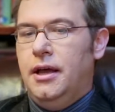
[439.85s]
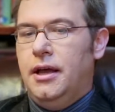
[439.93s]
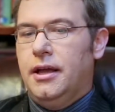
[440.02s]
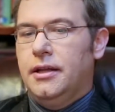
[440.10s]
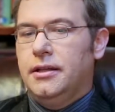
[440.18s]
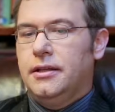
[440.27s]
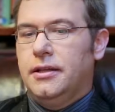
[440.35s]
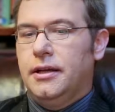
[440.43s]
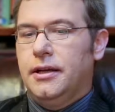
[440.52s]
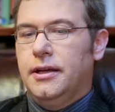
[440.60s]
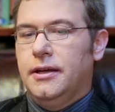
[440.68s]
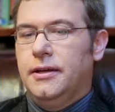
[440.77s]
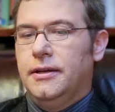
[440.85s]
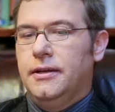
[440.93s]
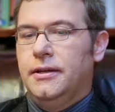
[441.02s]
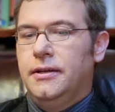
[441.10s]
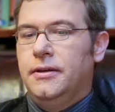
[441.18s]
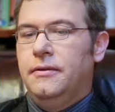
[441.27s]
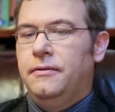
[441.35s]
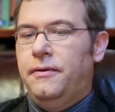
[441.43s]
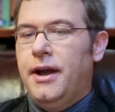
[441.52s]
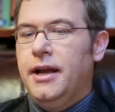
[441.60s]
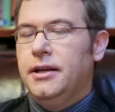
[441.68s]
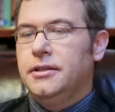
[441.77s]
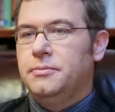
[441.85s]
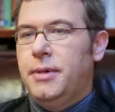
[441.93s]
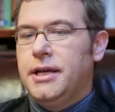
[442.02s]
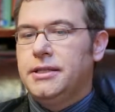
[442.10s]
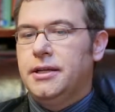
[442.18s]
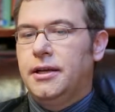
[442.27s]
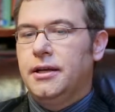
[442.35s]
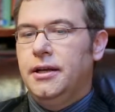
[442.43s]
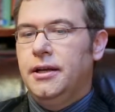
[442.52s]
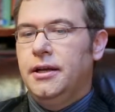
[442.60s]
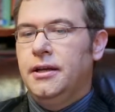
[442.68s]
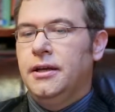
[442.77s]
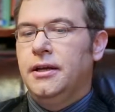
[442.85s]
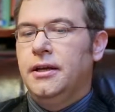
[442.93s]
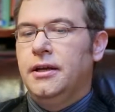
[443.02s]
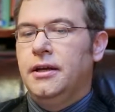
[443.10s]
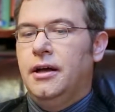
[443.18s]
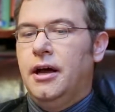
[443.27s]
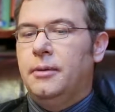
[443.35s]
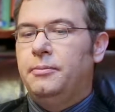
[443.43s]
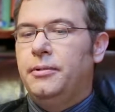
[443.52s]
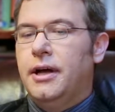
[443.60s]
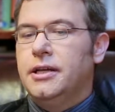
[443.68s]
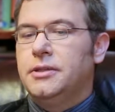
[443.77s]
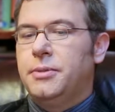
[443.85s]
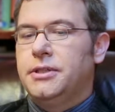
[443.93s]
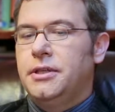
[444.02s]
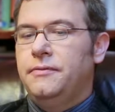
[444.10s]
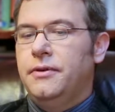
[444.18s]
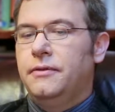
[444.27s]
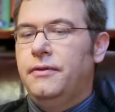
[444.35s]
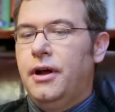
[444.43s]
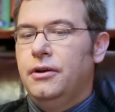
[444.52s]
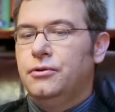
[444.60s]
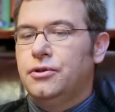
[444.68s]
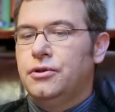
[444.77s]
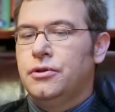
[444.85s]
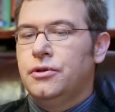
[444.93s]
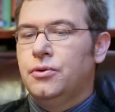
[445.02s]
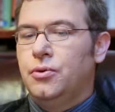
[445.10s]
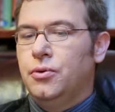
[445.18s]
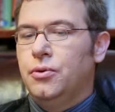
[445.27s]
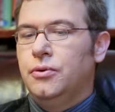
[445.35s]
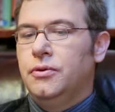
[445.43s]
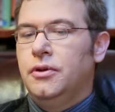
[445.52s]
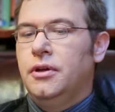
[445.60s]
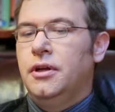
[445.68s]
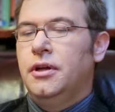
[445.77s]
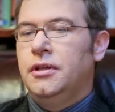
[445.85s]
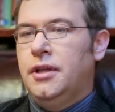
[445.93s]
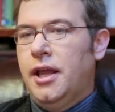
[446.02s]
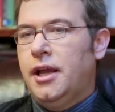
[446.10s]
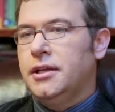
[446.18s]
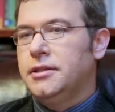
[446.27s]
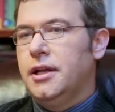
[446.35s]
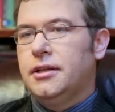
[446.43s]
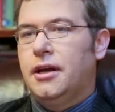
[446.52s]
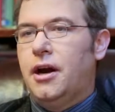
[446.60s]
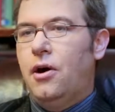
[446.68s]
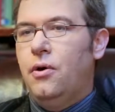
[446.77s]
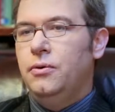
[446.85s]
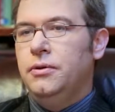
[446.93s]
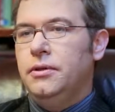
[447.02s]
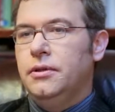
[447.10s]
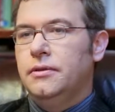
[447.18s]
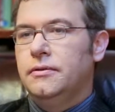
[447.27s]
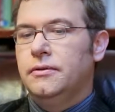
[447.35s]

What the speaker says: And finance basically applies specific values to things that are owned,